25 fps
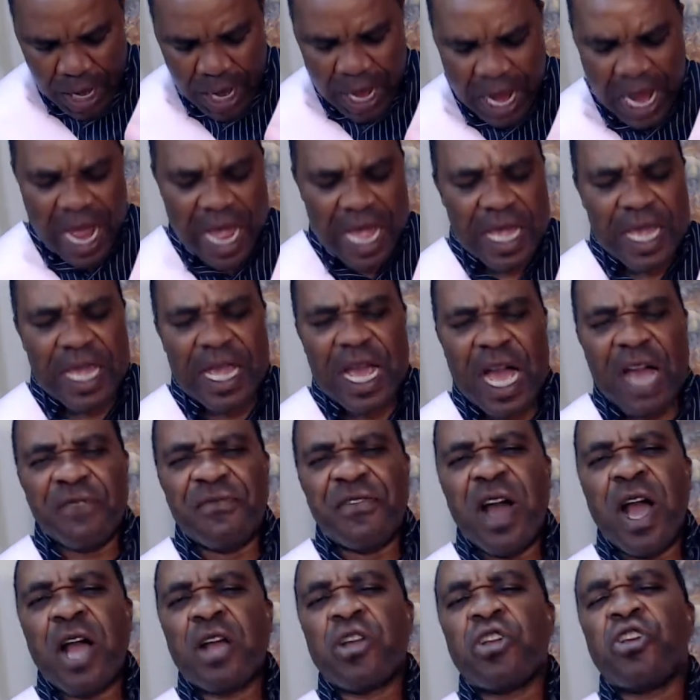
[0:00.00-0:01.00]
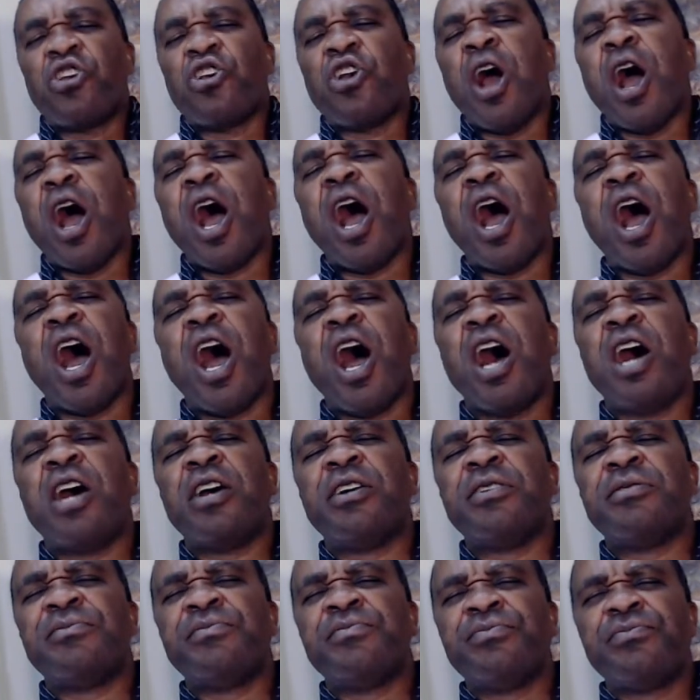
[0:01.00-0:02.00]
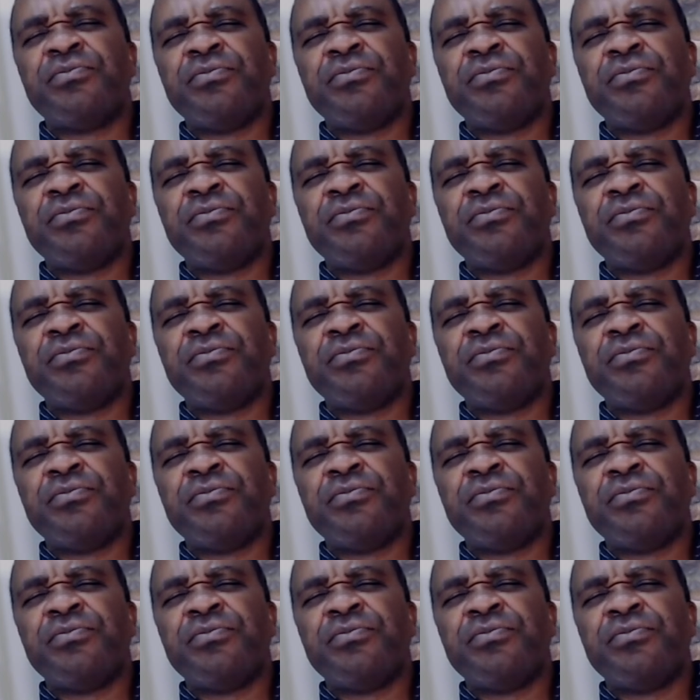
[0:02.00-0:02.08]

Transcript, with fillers: I have a God